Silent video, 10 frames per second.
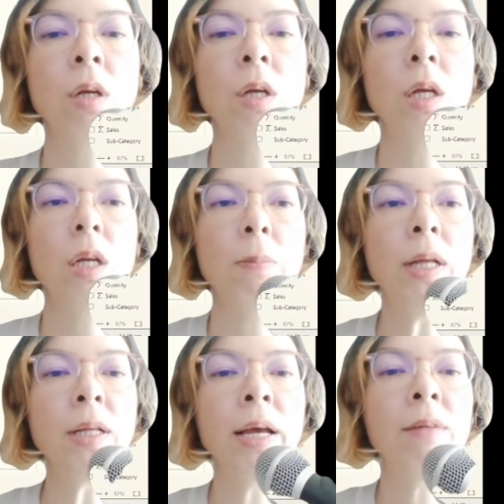in the
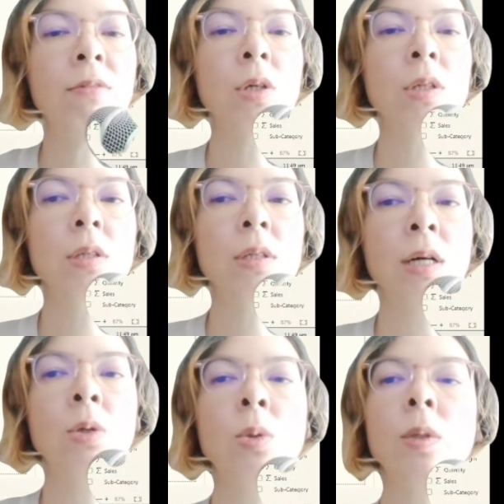main canvas,
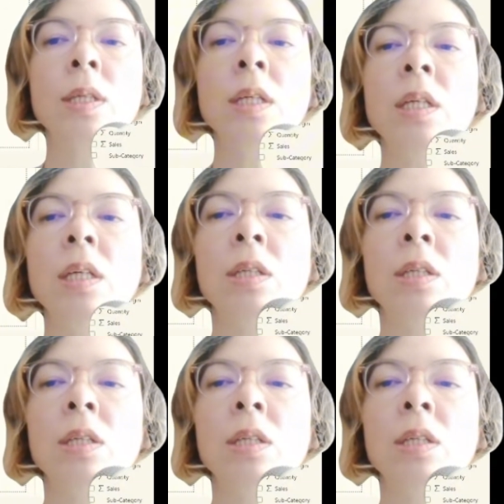now you will see